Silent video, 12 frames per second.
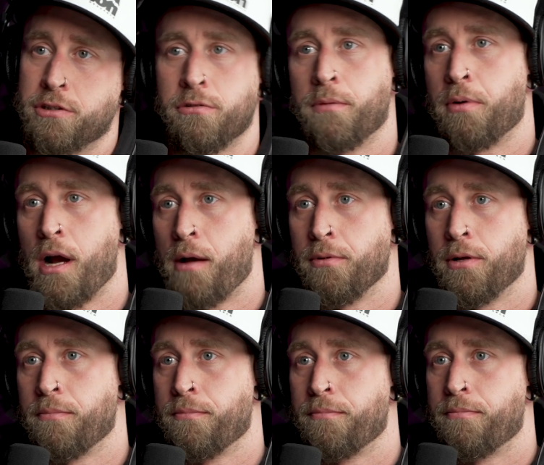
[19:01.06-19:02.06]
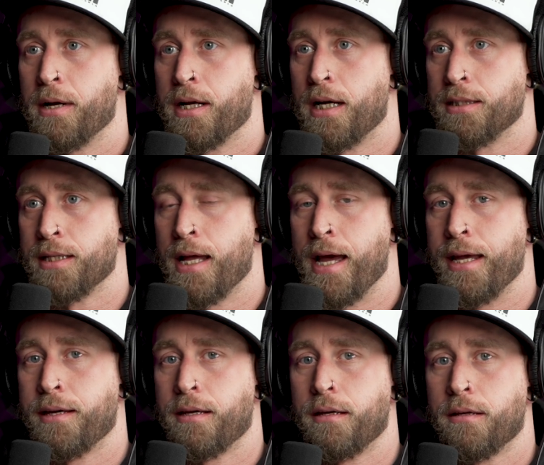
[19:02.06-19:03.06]
to a problem, because then
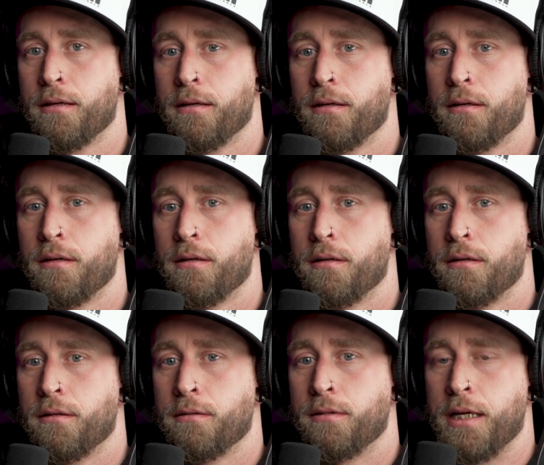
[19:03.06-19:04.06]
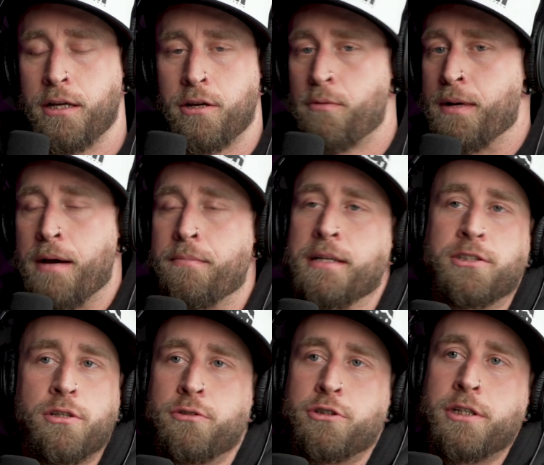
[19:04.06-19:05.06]
it'll become my
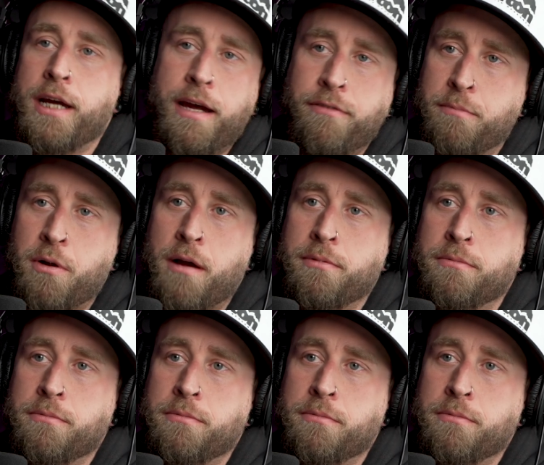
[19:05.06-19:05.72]
solution to every problem.